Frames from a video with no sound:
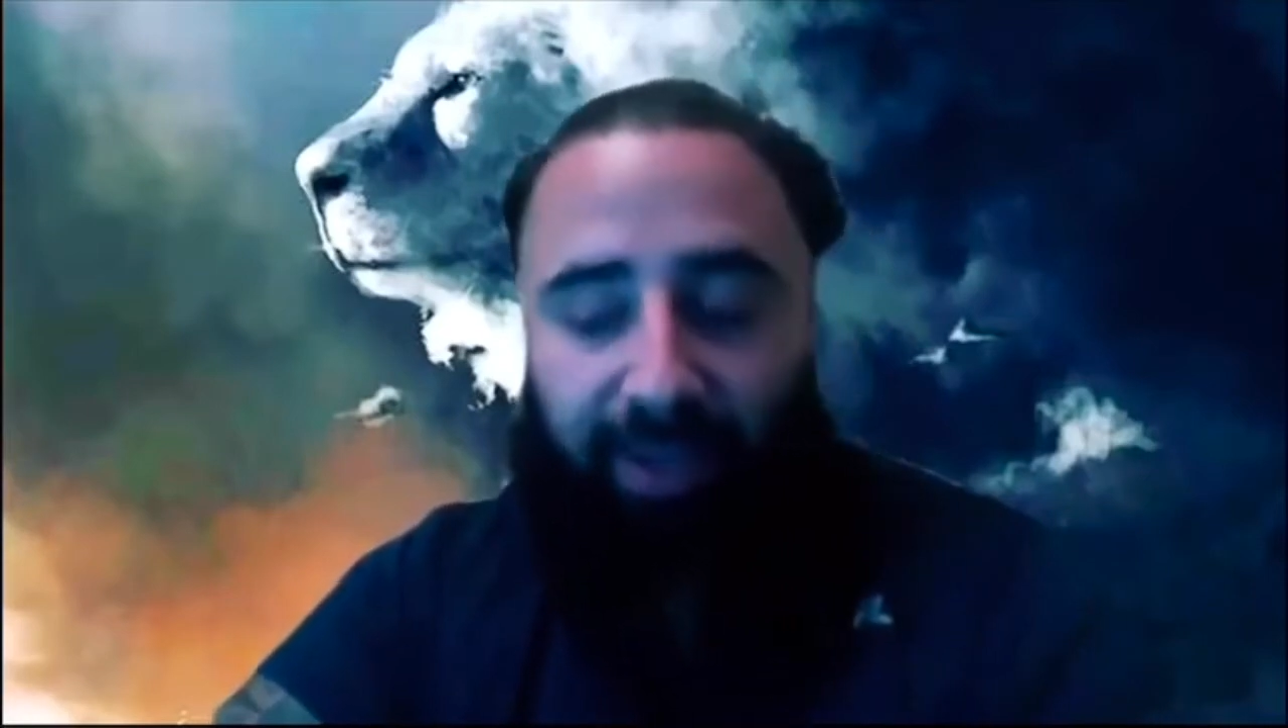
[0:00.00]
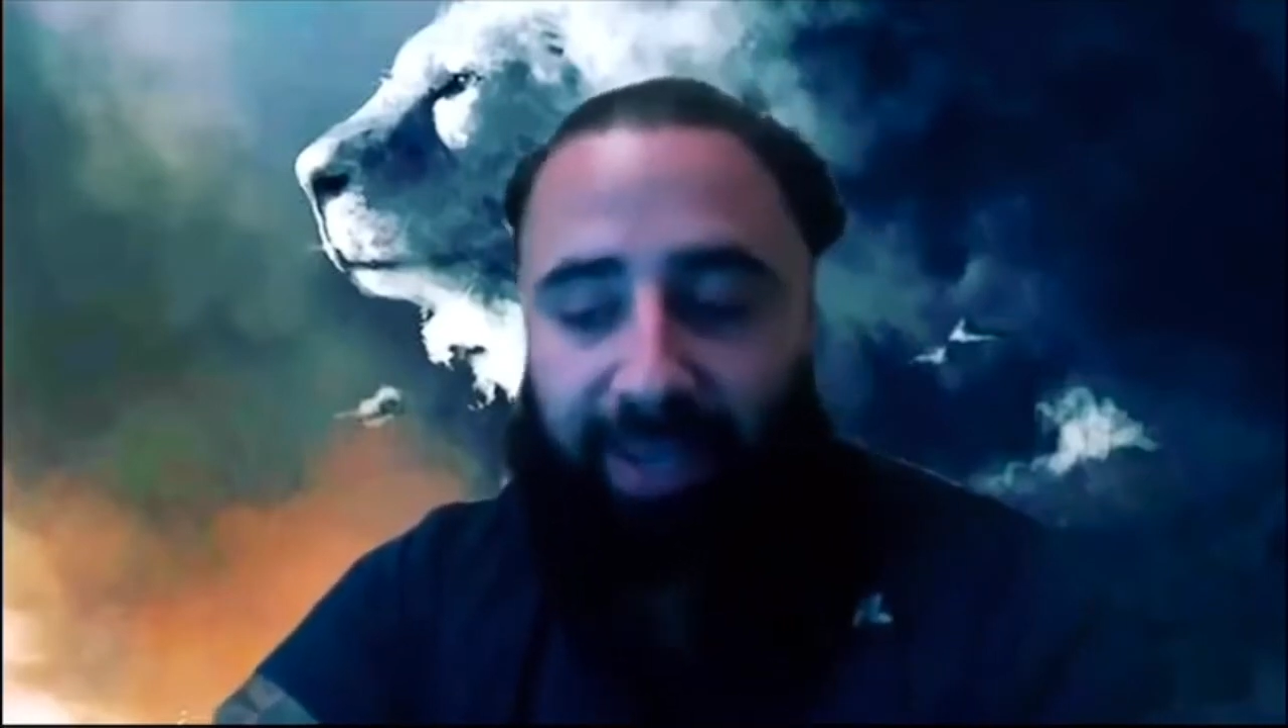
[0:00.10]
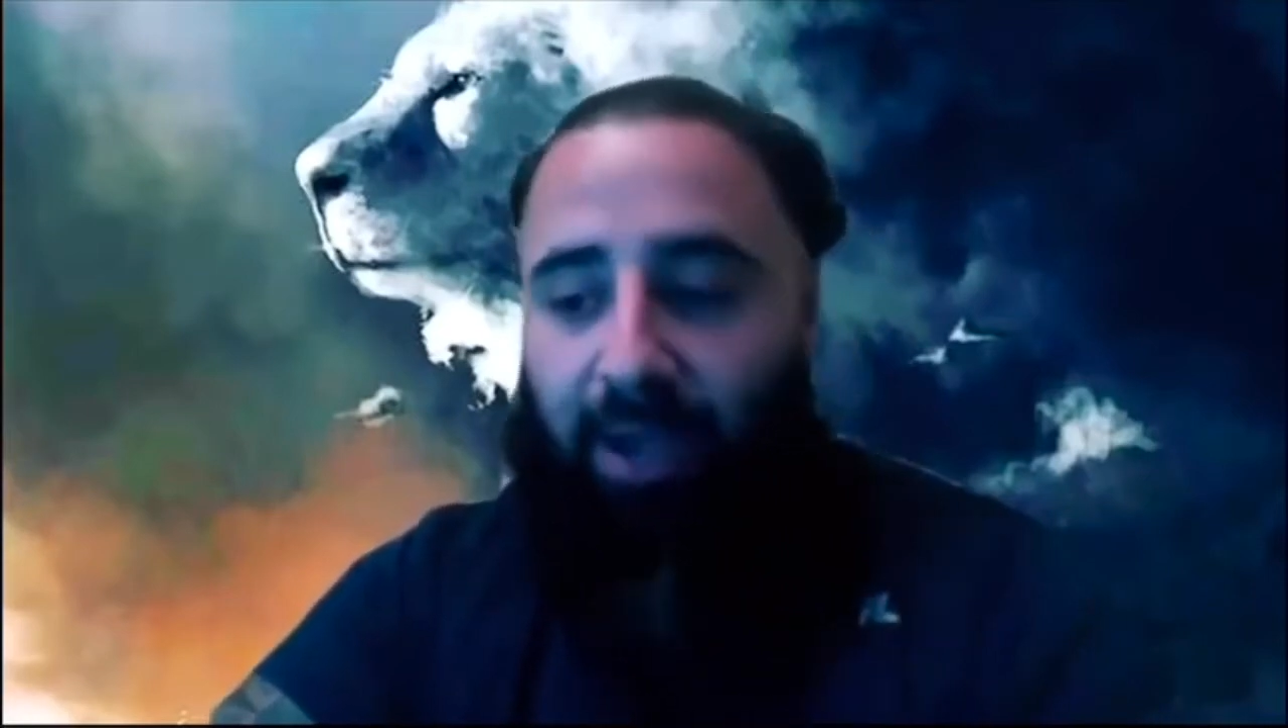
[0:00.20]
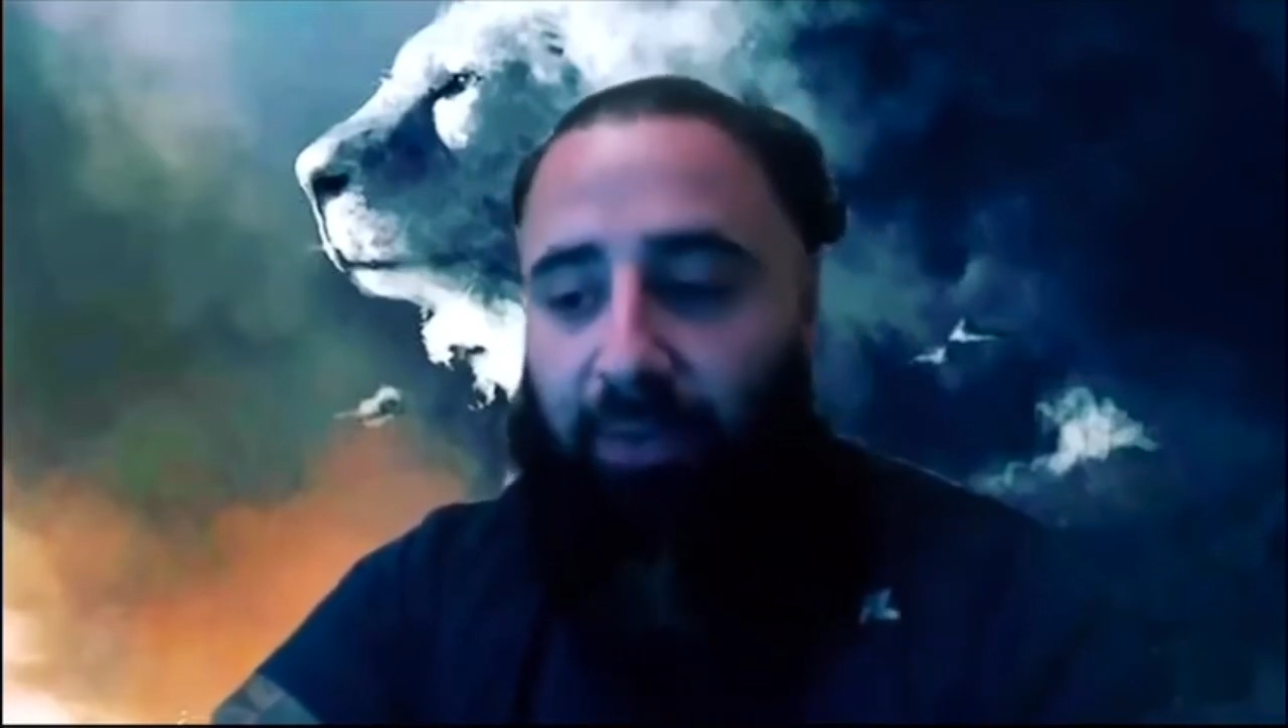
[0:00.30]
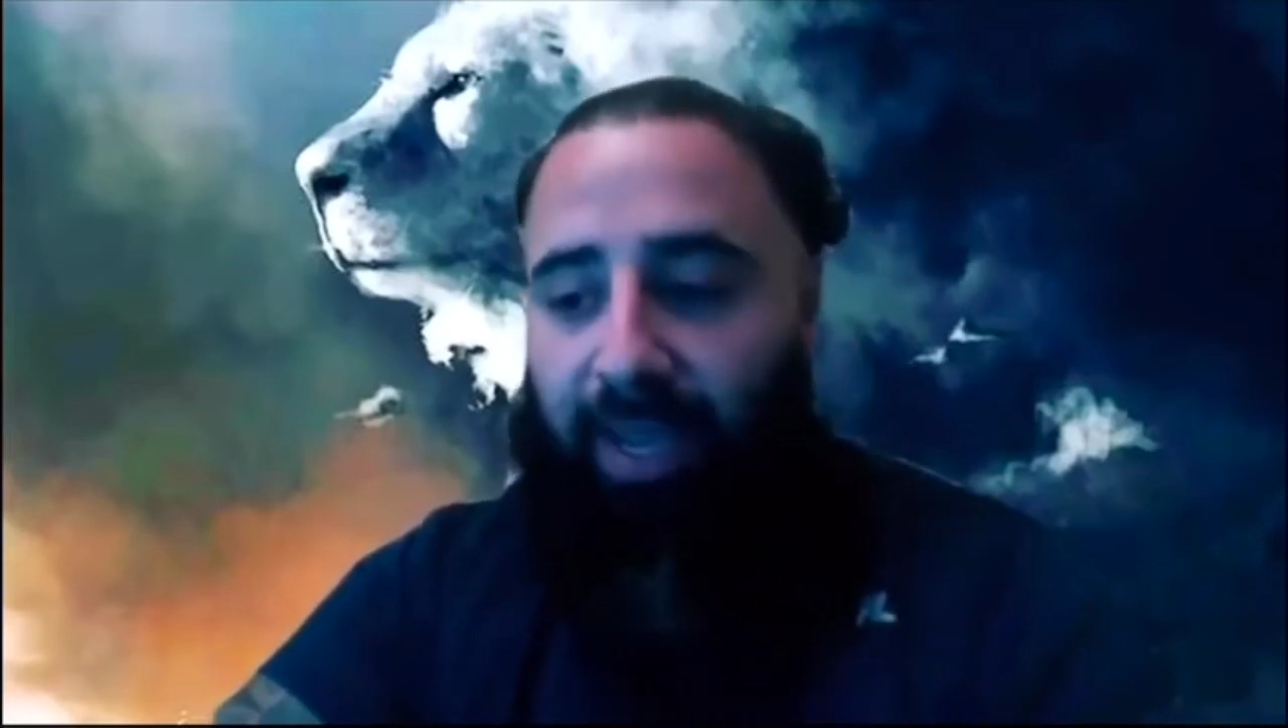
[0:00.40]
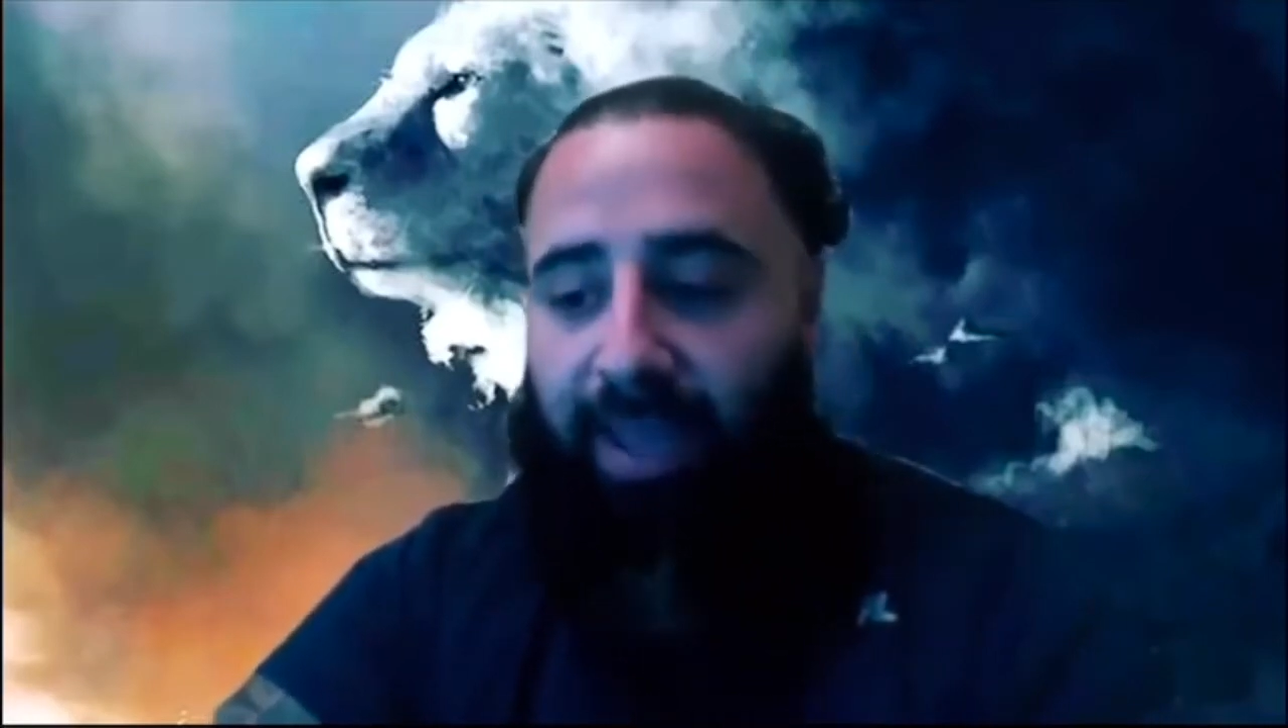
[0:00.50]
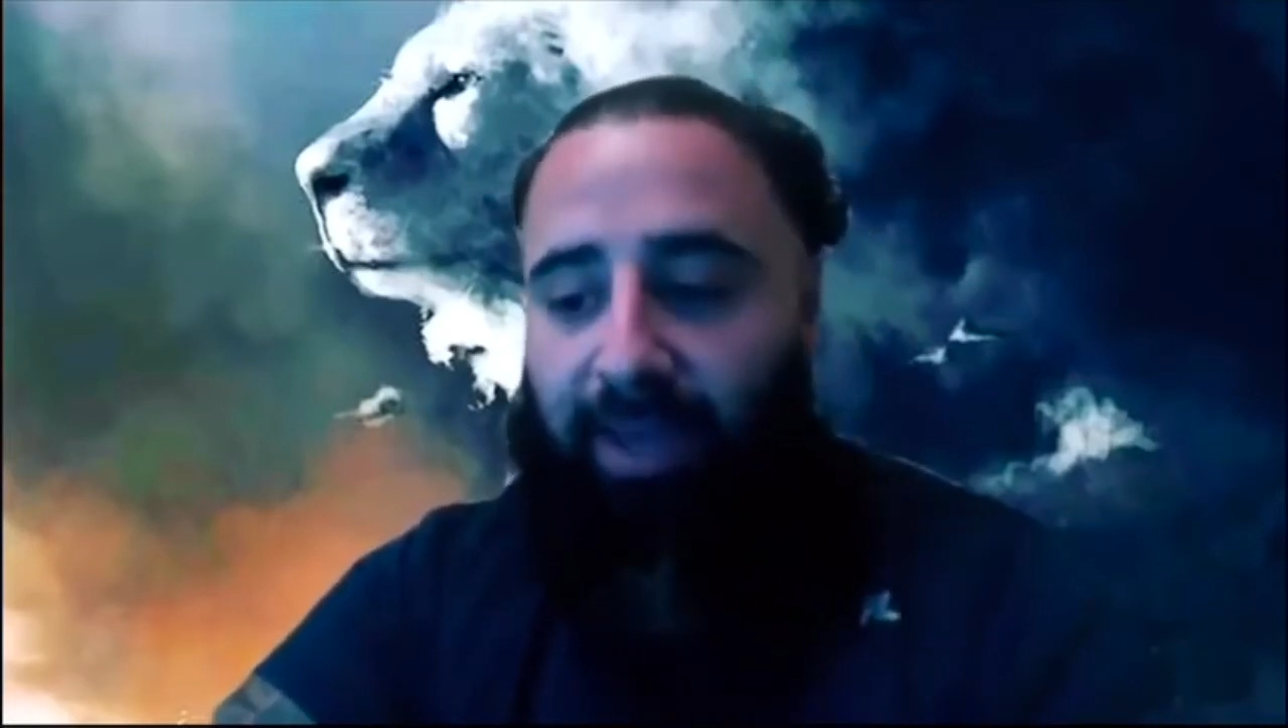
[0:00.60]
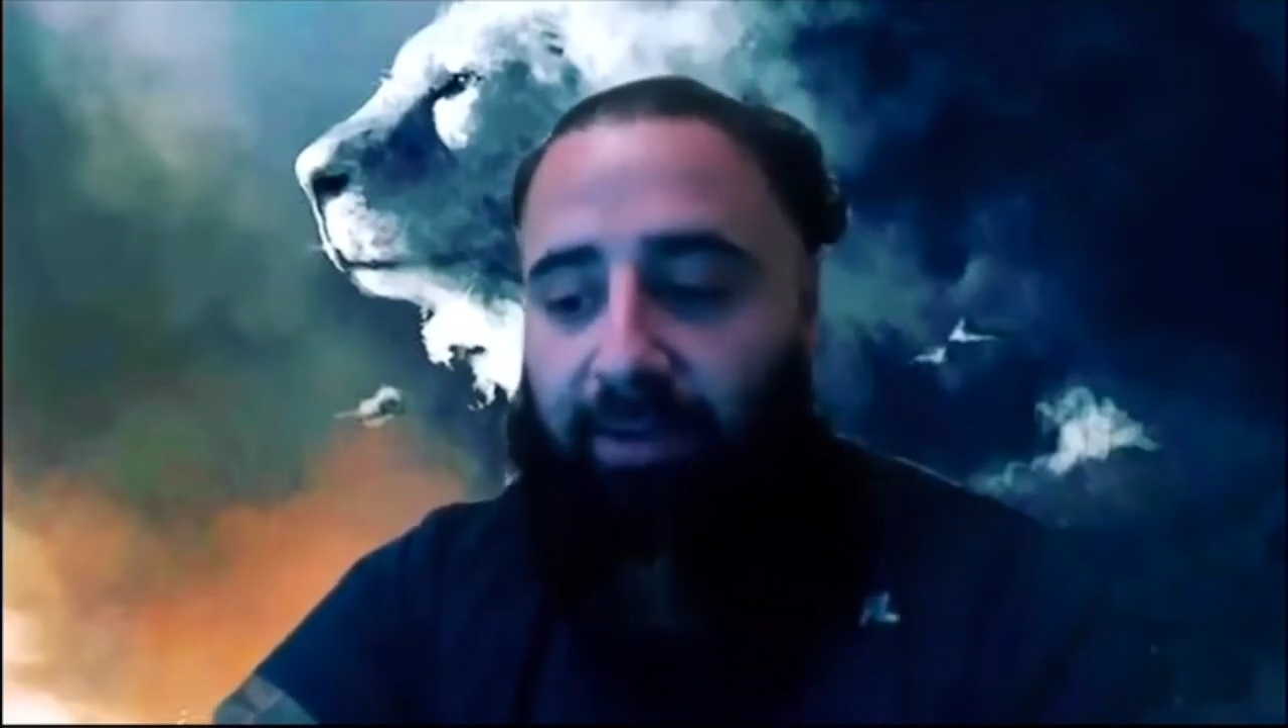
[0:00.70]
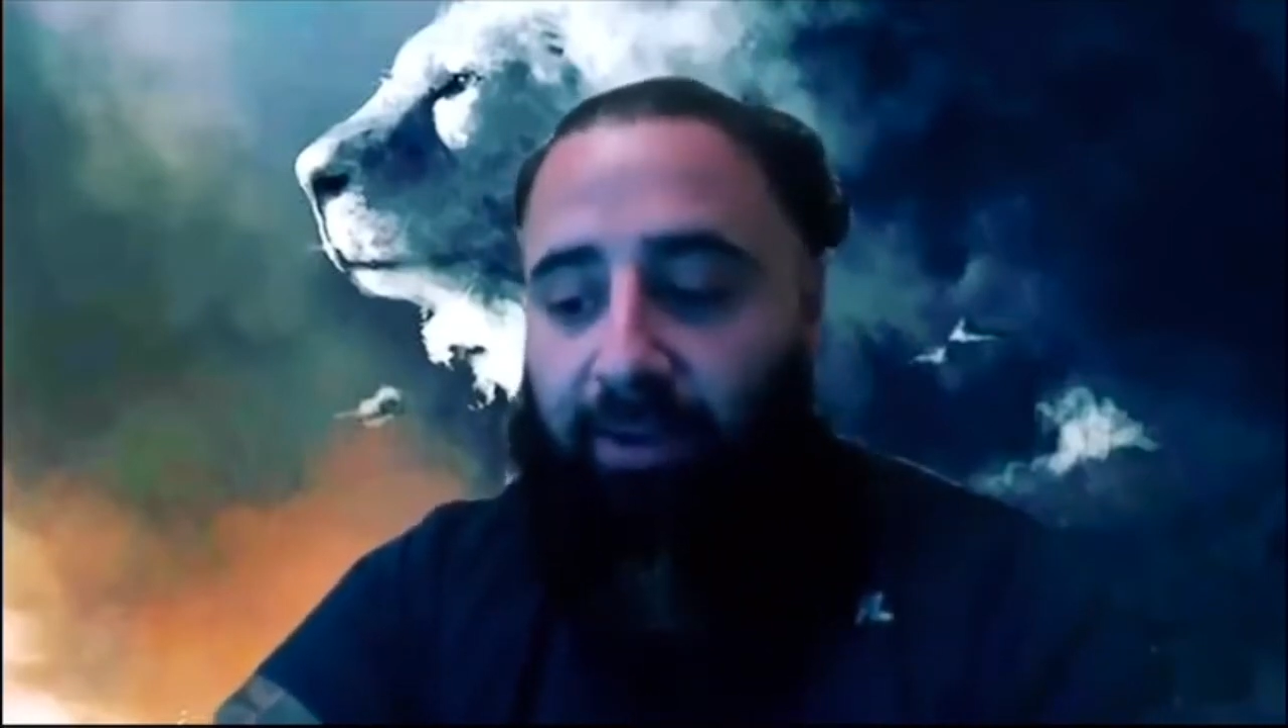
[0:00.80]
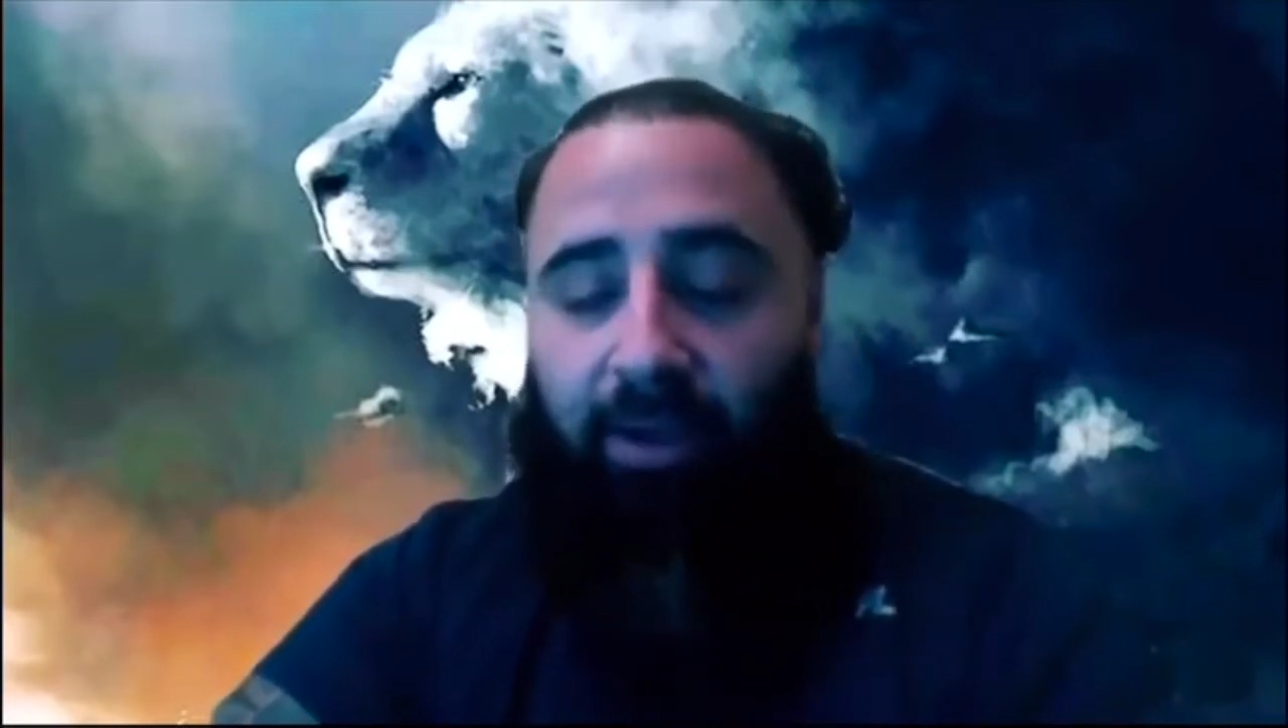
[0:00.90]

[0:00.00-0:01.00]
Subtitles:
out and